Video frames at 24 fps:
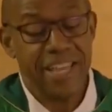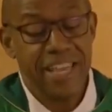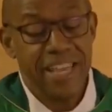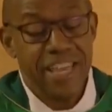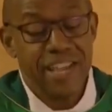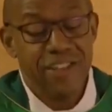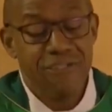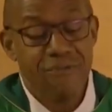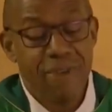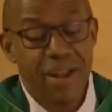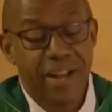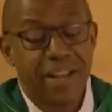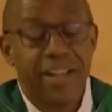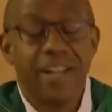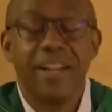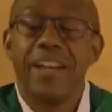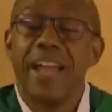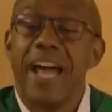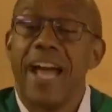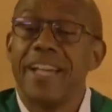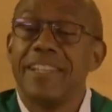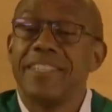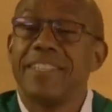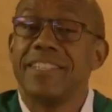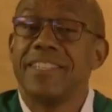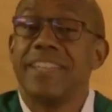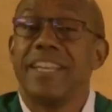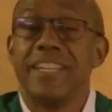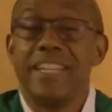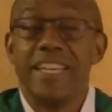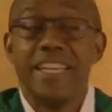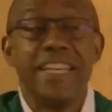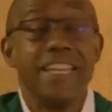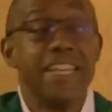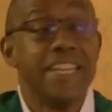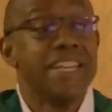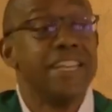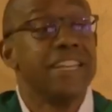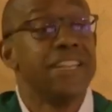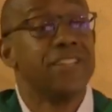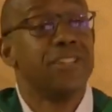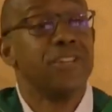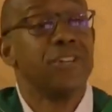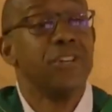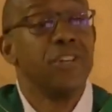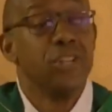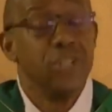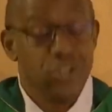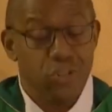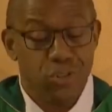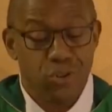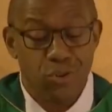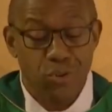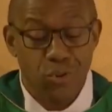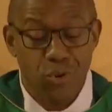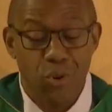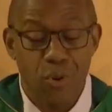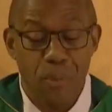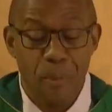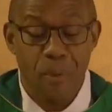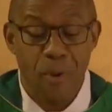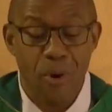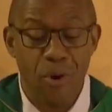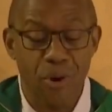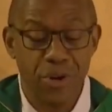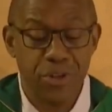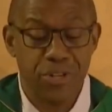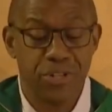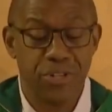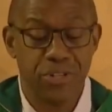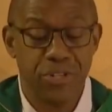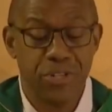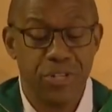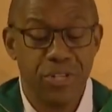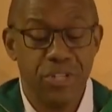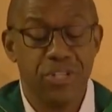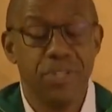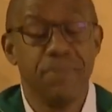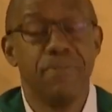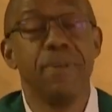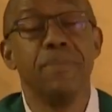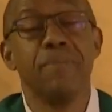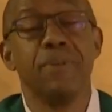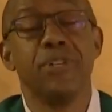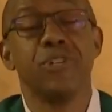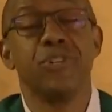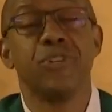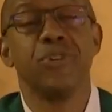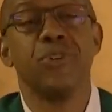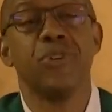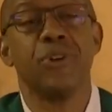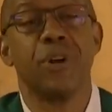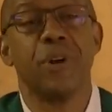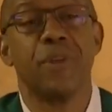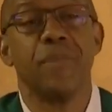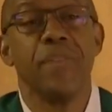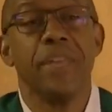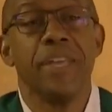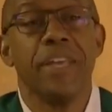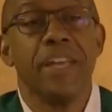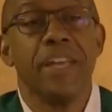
He recognizes that he needed to, to grow more, to, to be mature.